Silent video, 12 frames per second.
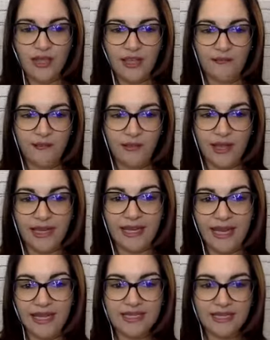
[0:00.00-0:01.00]
if you get
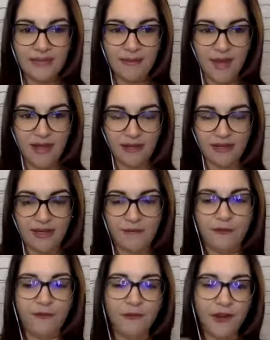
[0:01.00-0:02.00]
lazy about it,
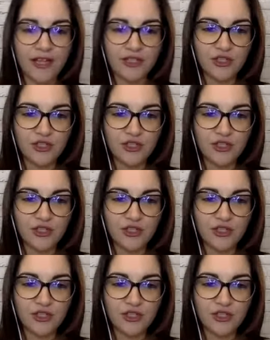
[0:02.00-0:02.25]
if you forget